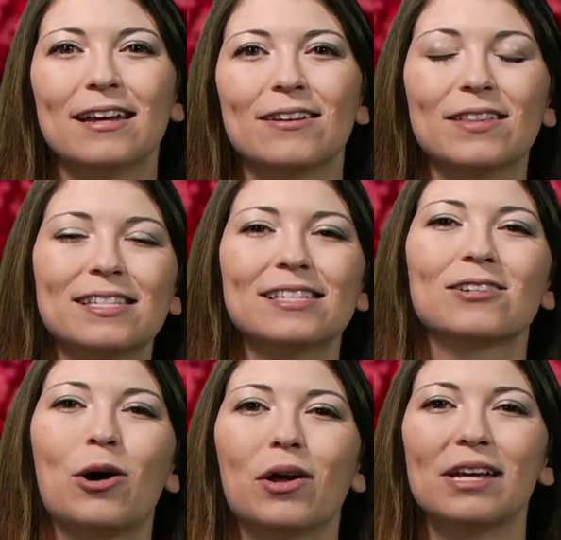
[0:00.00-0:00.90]
Now this is
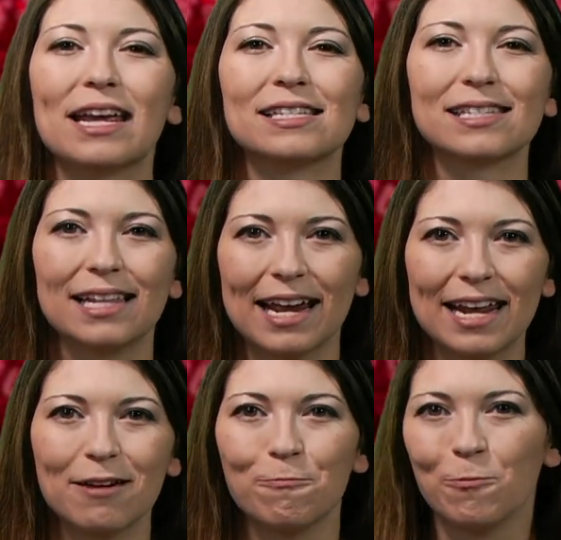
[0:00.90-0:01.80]
called a
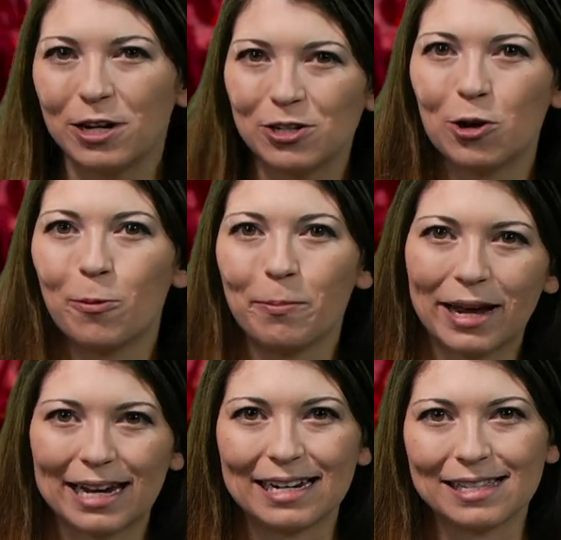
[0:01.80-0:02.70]
sliding window
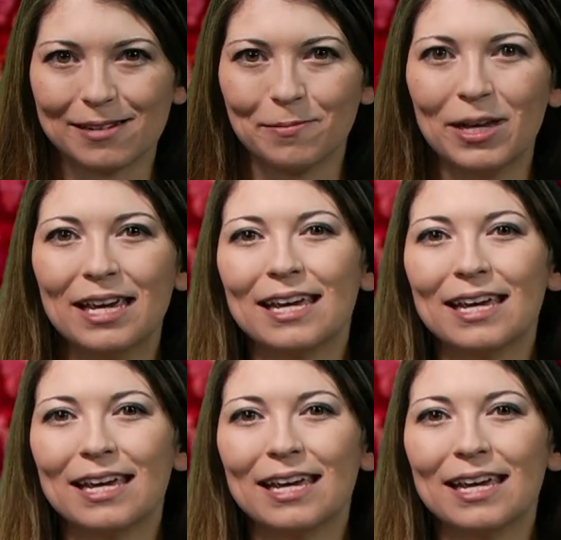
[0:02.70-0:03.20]
mechanism.